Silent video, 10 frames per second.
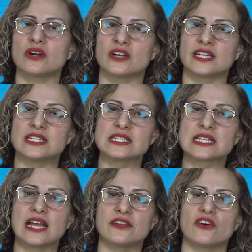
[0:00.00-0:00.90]

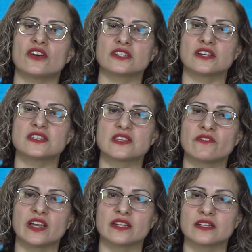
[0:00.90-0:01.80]
artist and art
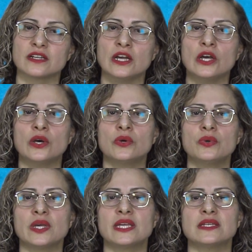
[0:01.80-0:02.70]
conservator
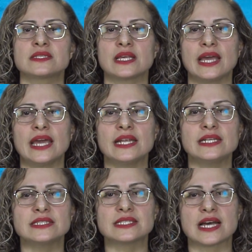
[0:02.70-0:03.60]
who is
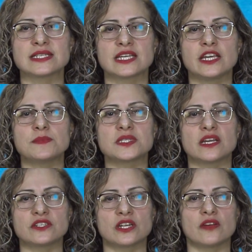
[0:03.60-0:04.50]
heading the task heap
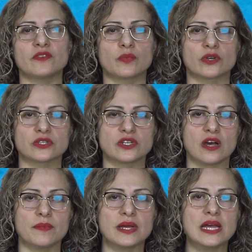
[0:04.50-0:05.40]
section of the
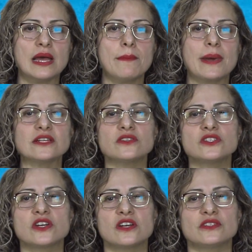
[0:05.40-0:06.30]
workshop.
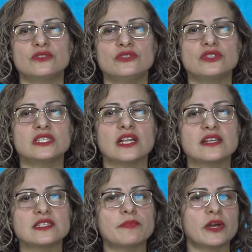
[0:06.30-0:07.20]
Marjan Jan, could you tell
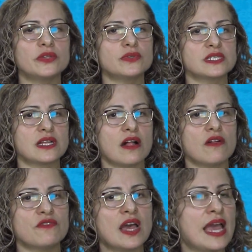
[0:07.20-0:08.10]
us about
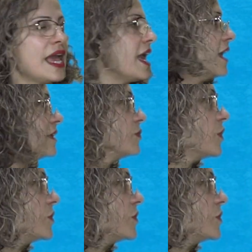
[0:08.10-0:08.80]
yourself and